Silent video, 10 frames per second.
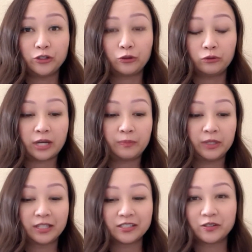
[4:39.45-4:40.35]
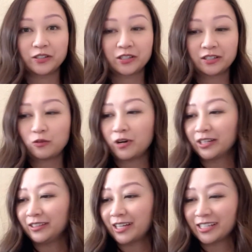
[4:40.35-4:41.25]
through that because there's
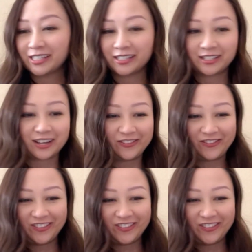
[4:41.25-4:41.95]
quite a lot of stuff